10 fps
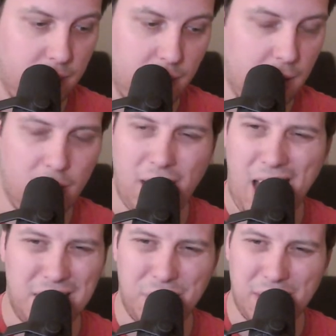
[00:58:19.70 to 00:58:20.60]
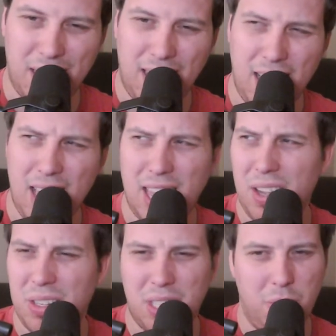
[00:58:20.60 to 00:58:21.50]
I just was like,
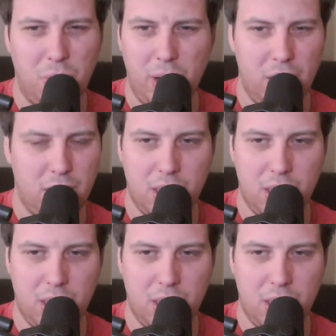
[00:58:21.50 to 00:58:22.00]
there's some weird